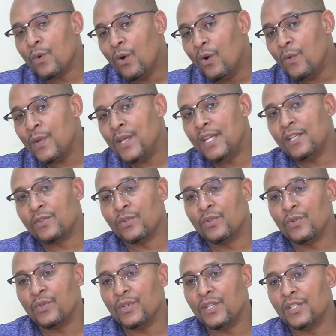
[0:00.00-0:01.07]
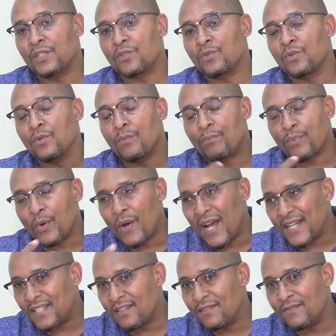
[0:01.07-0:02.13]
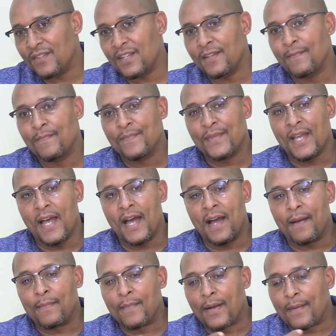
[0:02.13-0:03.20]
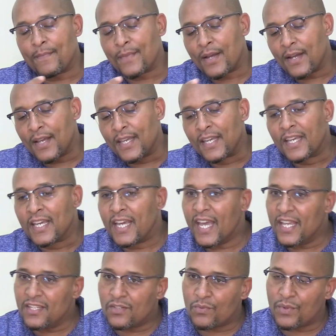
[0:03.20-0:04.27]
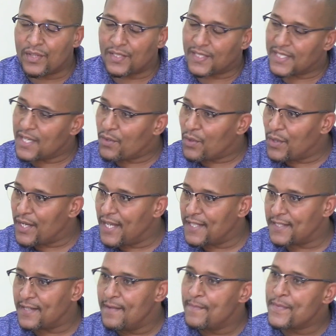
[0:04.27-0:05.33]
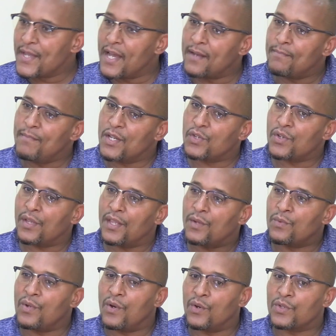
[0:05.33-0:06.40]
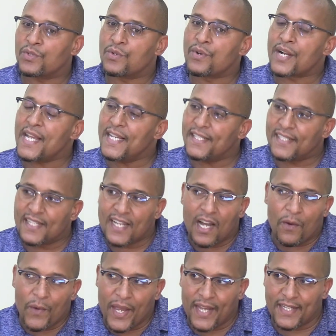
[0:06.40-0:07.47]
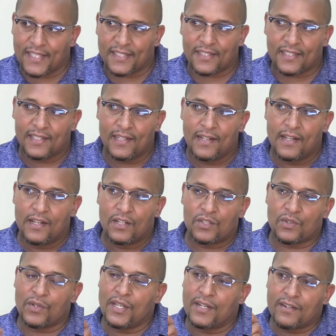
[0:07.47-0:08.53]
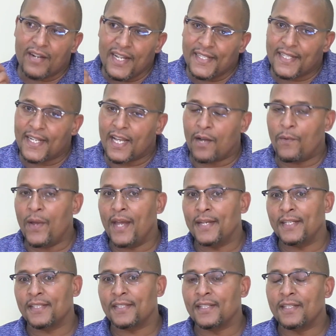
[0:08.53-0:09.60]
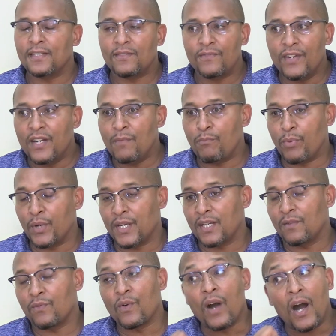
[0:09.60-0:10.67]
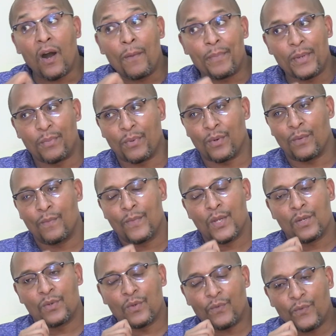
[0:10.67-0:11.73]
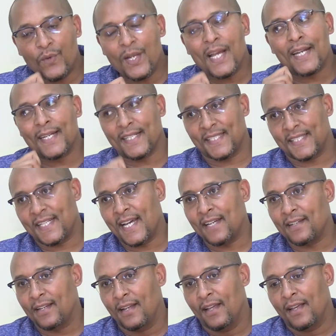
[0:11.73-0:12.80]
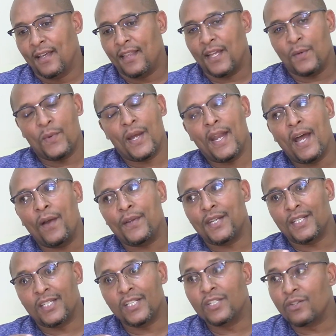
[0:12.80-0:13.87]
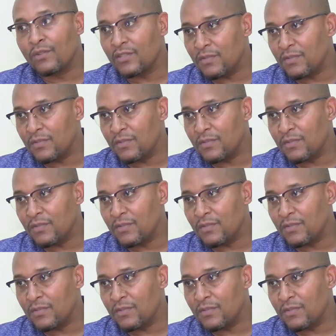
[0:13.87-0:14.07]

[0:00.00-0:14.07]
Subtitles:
all we need to do is to proactively engage with stakeholders and make sure that we are also raising awareness. So in raising awareness, it is very important for our people to fully understand that we are now in a digital